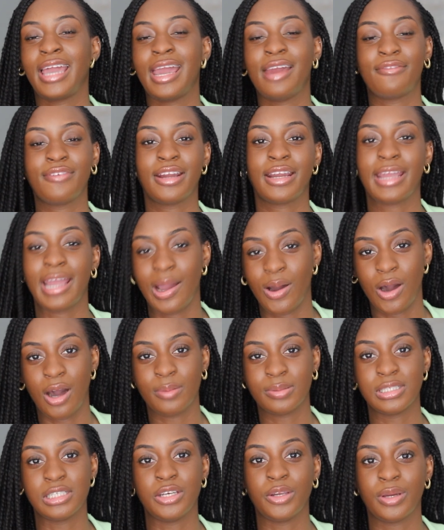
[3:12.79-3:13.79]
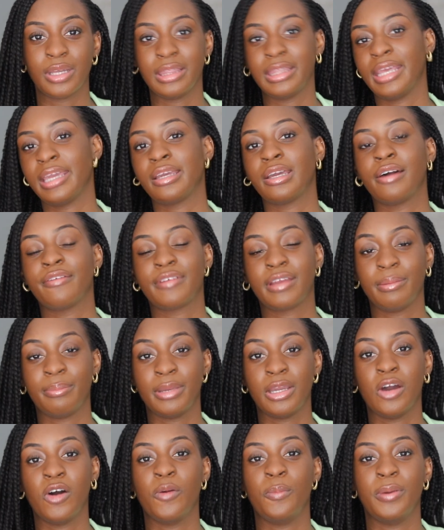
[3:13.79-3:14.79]
every account option you can think of can
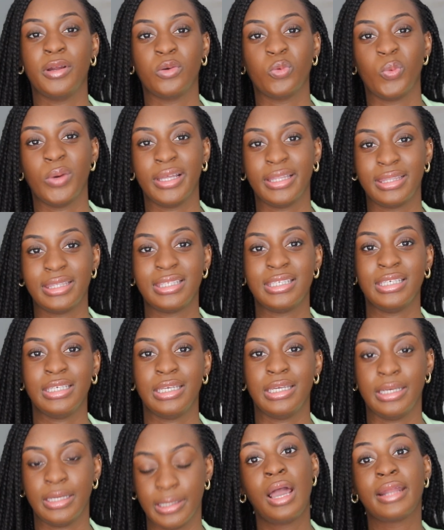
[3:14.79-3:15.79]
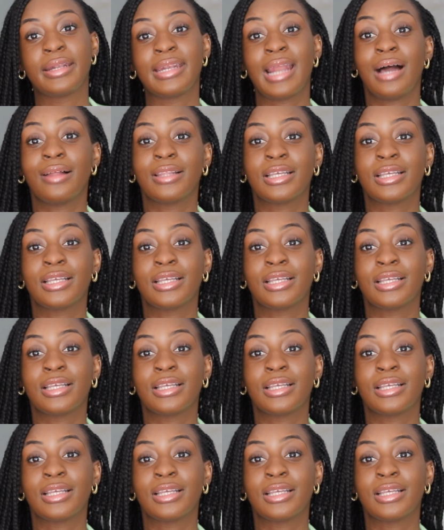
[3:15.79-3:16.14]
be opened with TD. Now